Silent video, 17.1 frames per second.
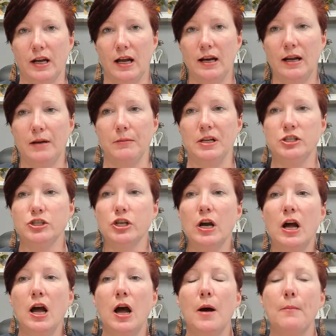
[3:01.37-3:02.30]
cut image,
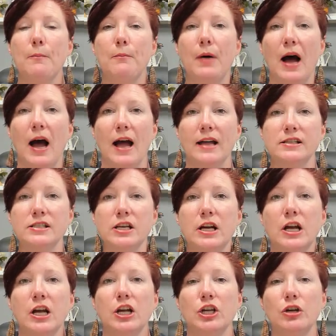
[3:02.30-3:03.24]
but
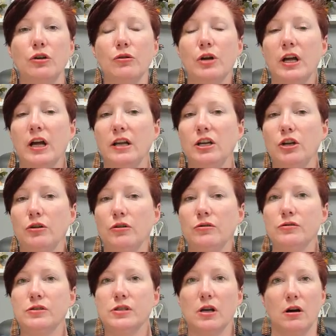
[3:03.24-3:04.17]
you can
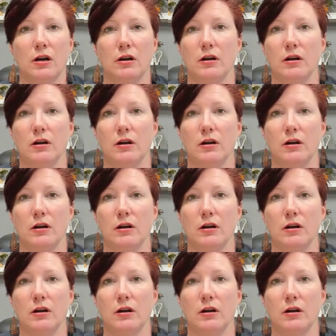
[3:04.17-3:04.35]
use